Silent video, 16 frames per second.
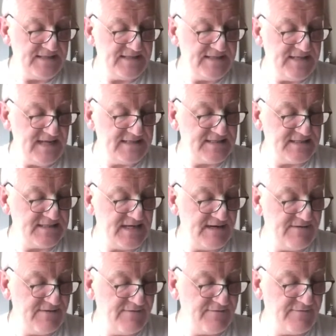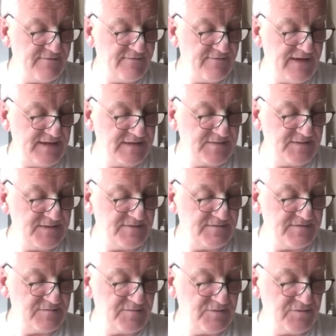is necessary for advancement of
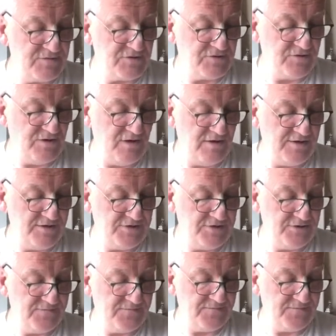spiritual knowledge.